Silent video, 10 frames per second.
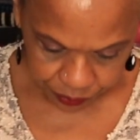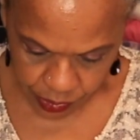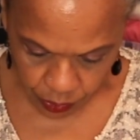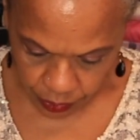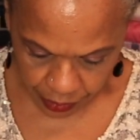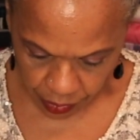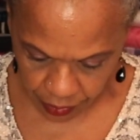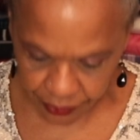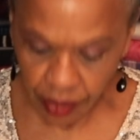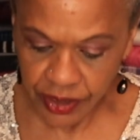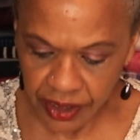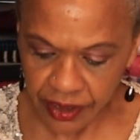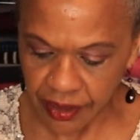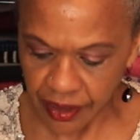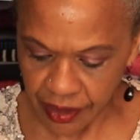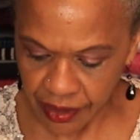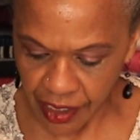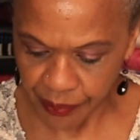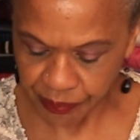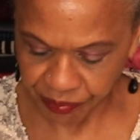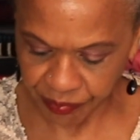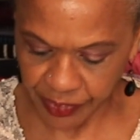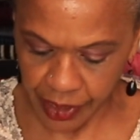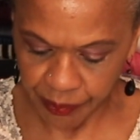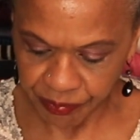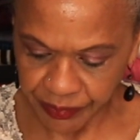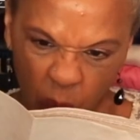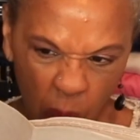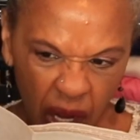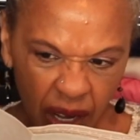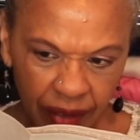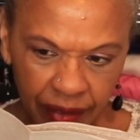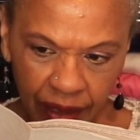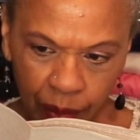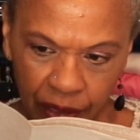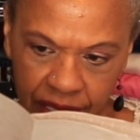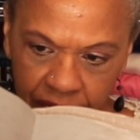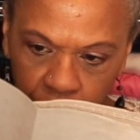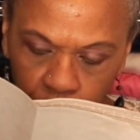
early on. Oh, yeah. Okay, 4, I'm gonna say